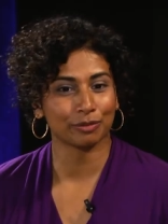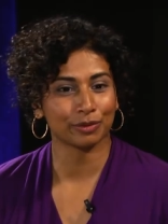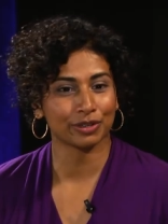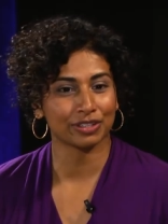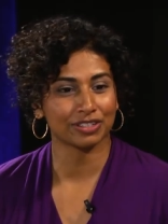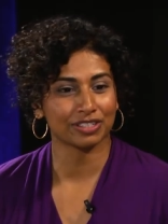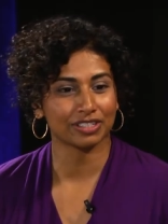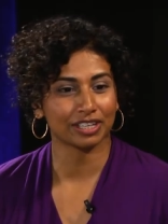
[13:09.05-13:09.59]
it
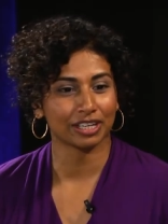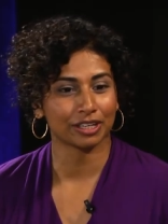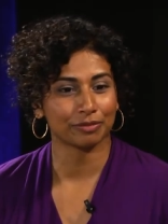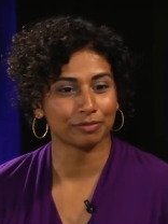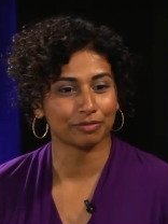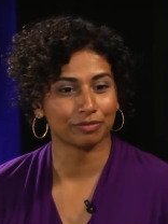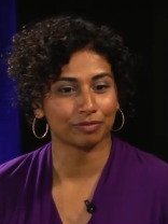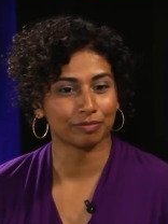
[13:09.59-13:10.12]
was,
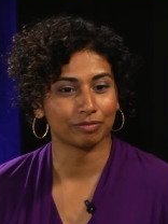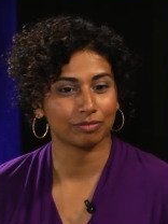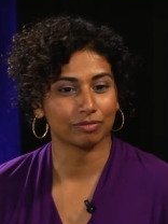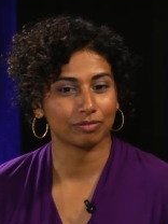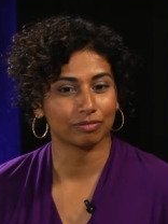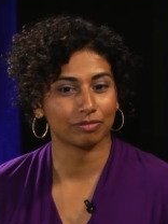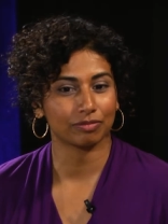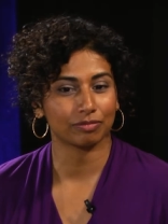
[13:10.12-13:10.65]

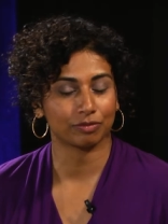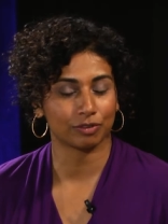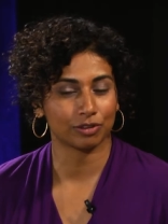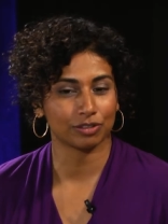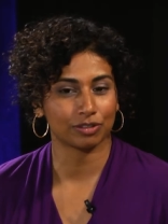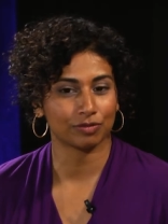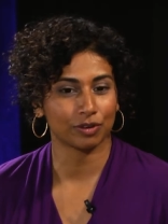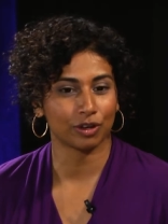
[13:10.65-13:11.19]

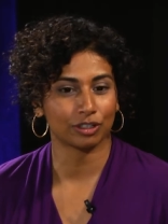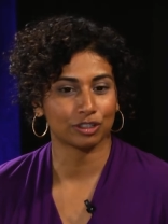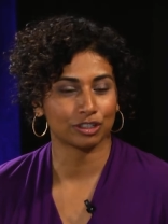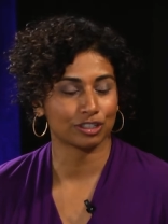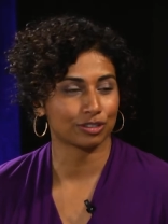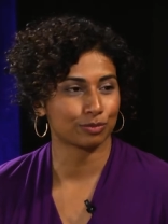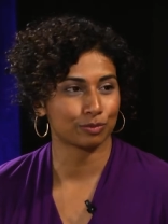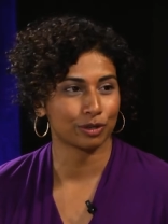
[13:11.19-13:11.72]
first of all,
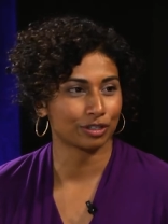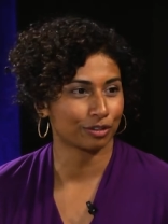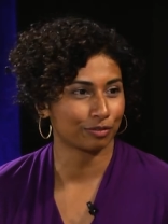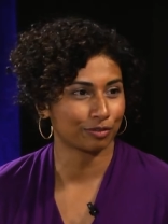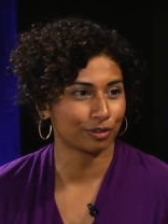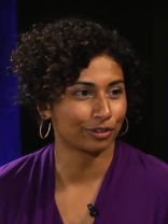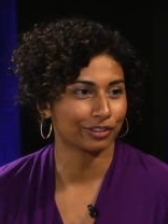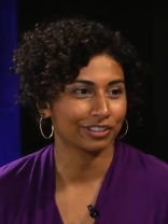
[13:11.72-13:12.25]
just
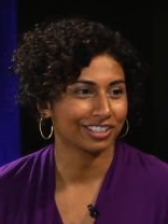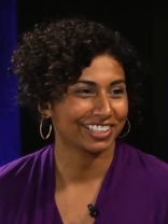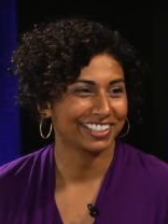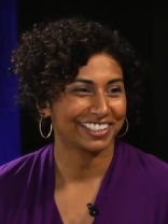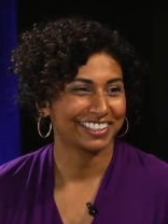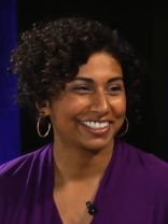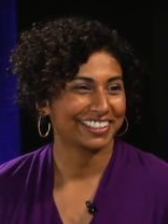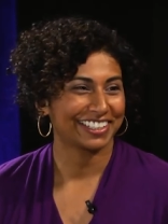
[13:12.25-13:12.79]
wonderful.
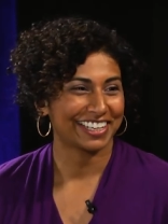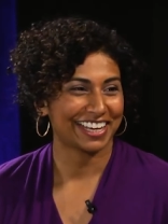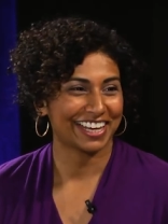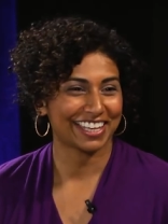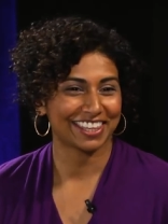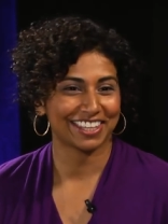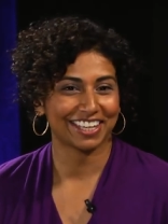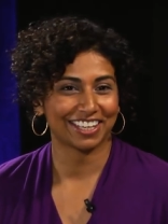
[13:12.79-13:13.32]

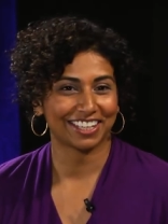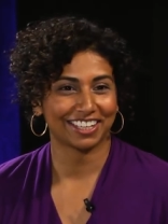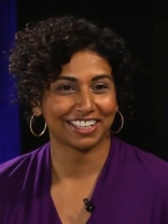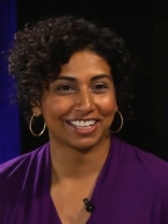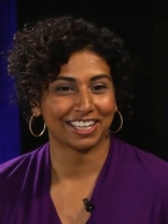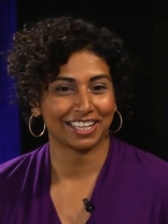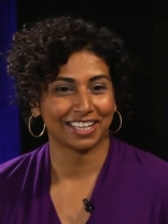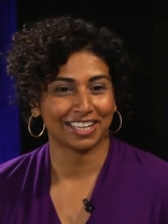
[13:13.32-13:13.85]
I think
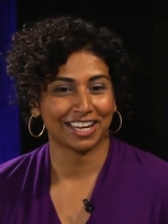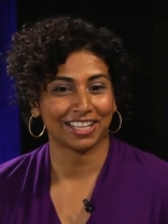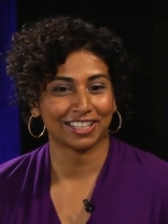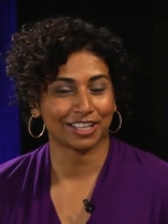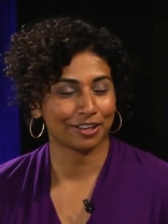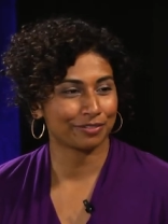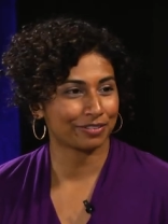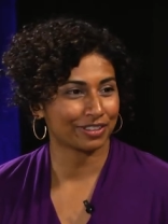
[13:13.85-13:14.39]
I
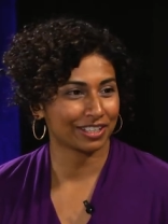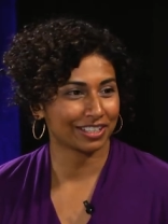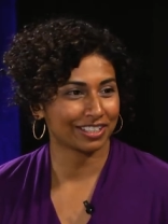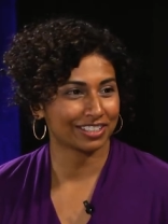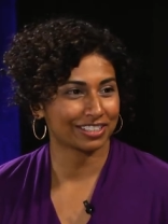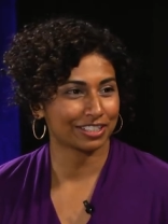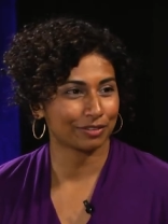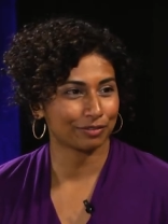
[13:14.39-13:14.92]
love
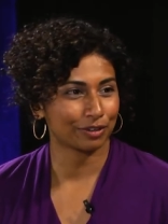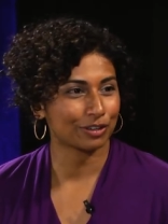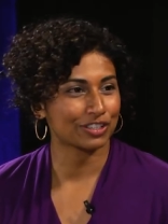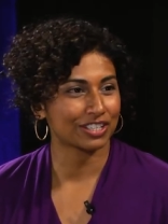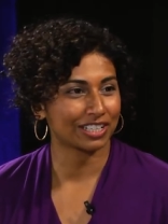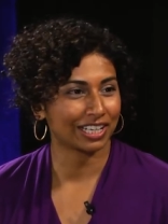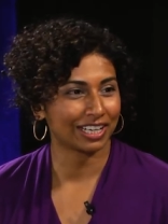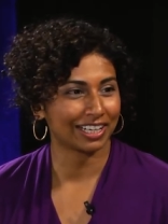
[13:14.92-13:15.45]
the
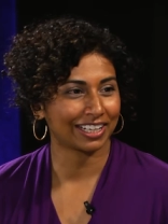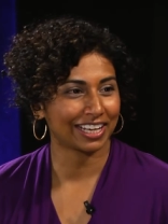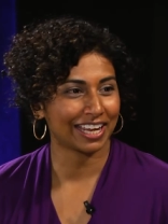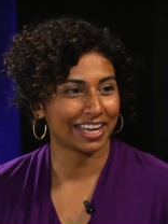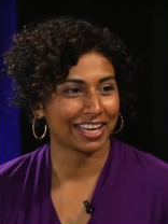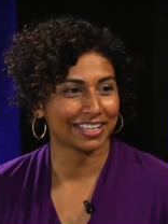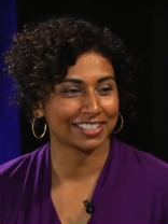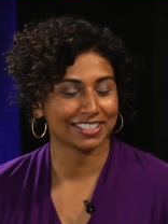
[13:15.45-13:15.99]
diversity,
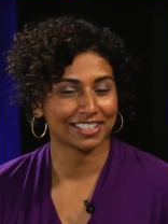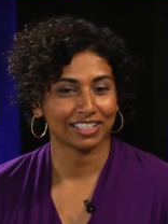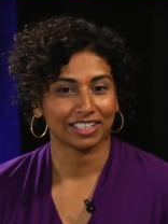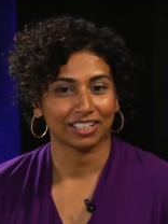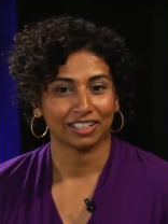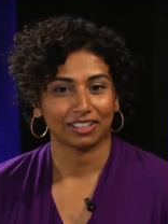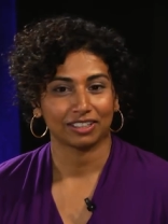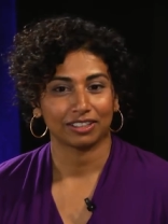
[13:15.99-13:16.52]
and
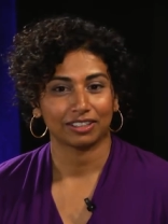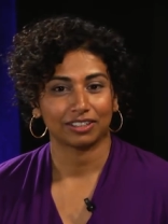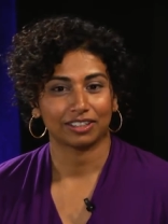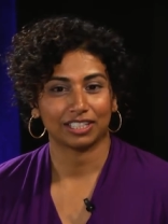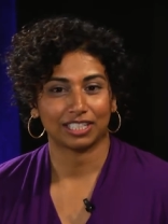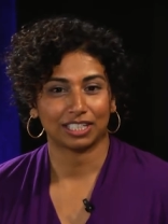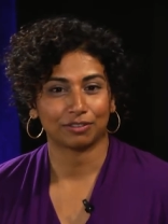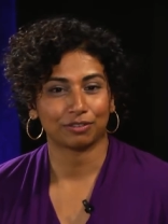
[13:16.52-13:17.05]

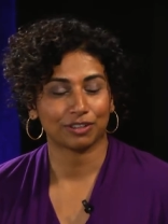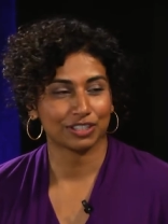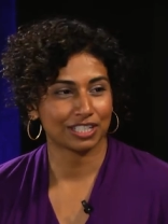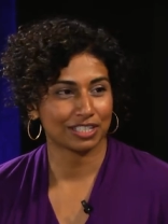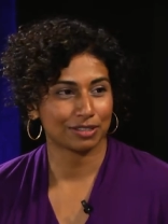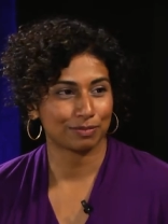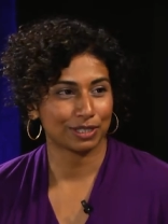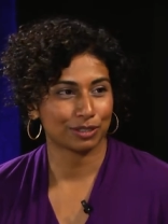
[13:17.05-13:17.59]
the
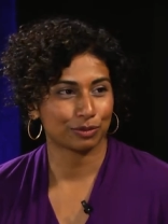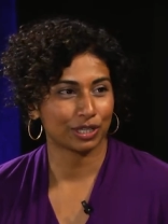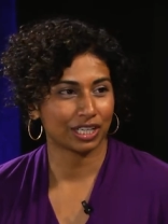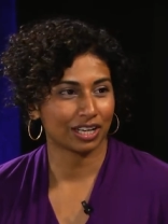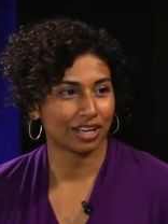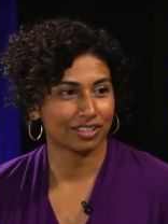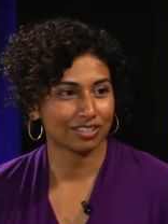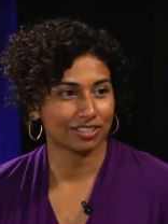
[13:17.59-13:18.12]
differences
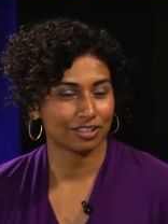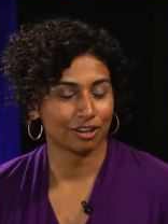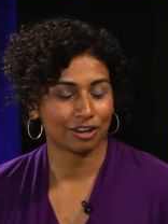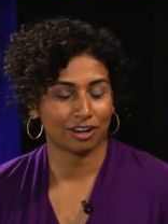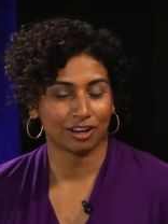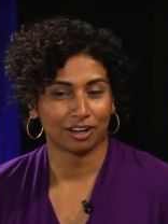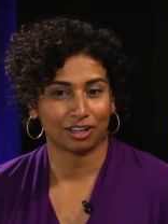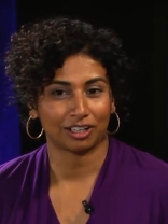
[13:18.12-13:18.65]
between us
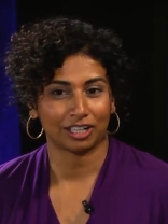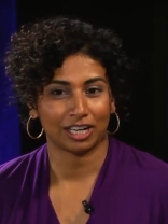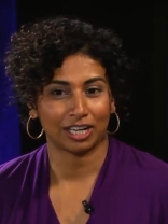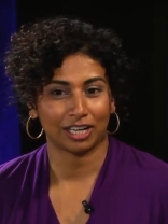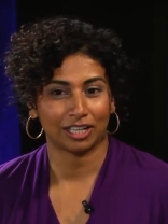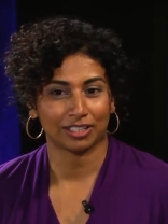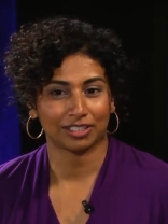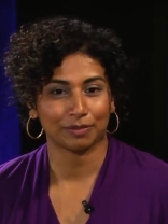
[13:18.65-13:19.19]
are
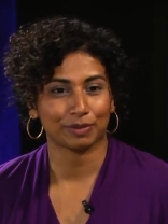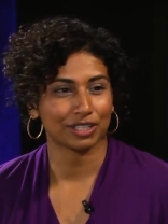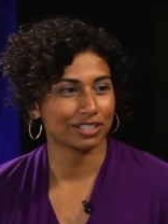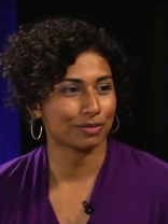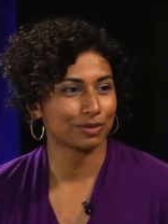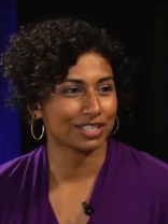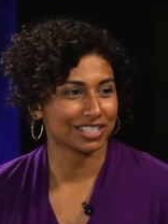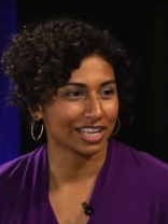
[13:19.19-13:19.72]
something
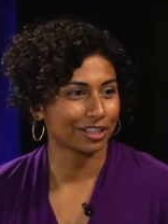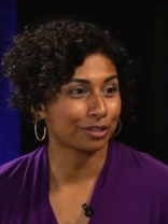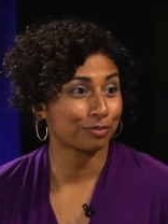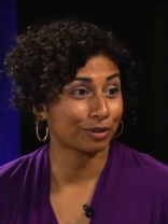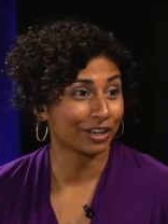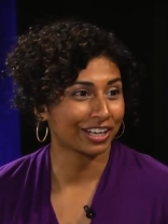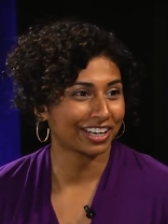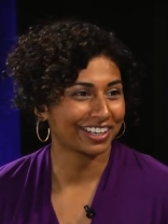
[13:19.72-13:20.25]
to be
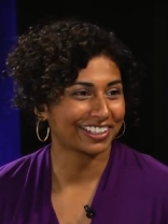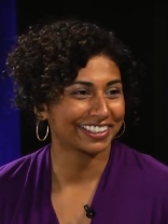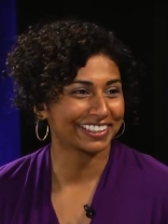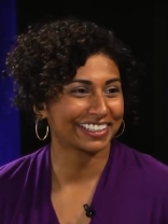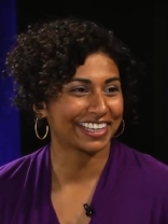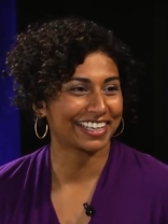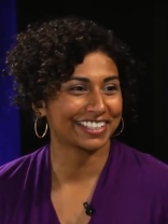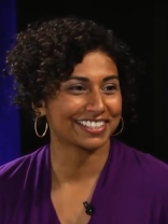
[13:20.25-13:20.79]
celebrated,
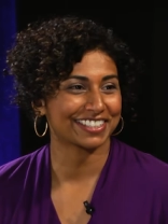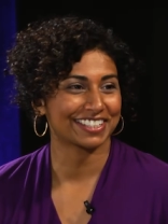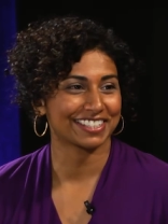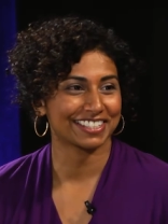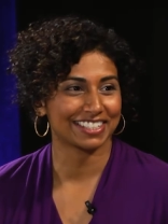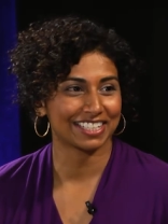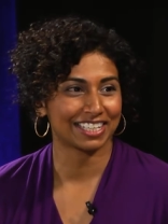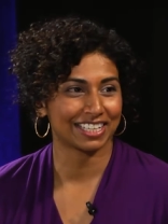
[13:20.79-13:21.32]
and to
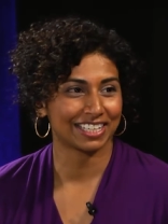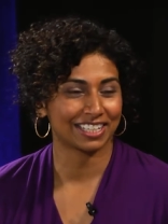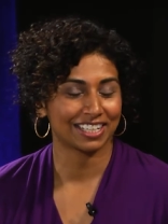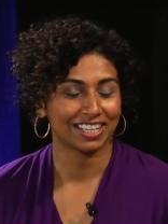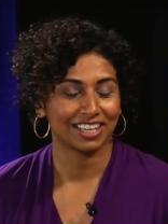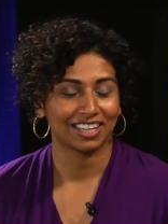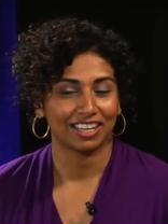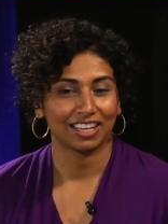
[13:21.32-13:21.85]
see
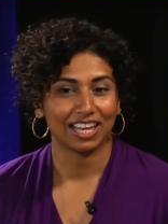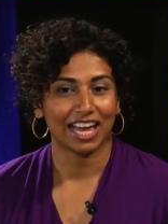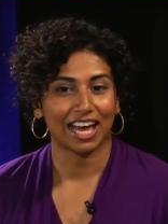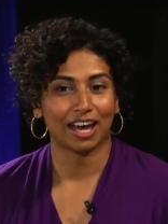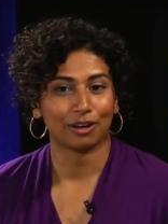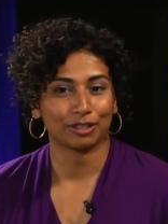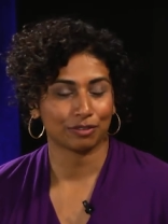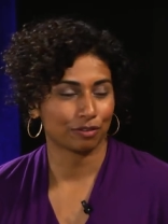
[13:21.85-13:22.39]

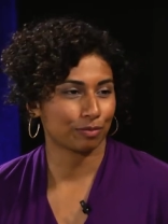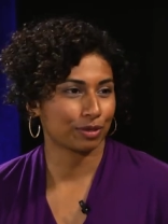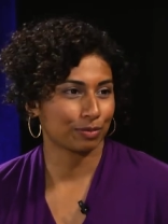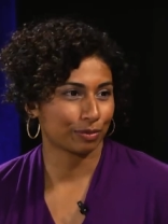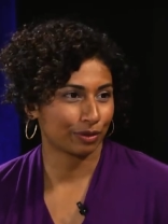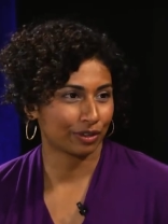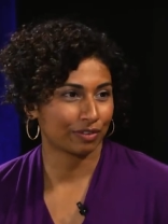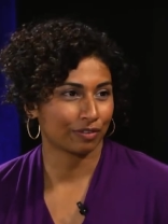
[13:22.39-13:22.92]
how different
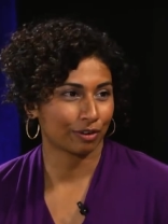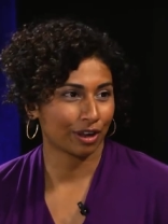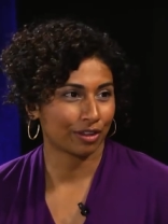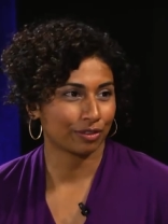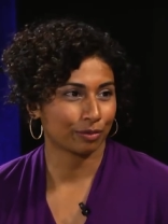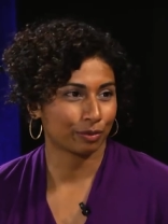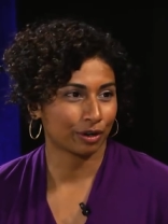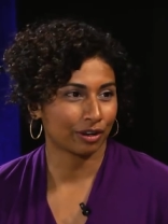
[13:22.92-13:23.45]
people live
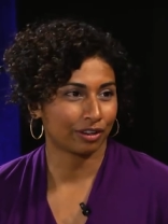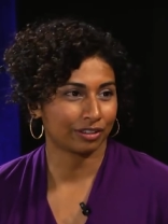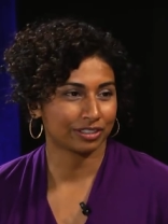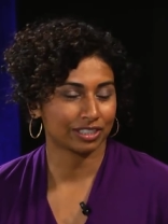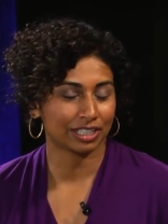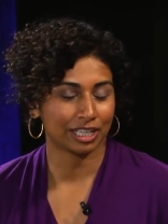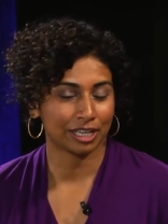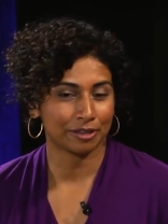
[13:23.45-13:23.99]
around the
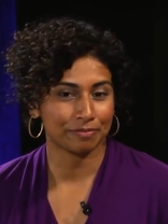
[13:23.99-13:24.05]
world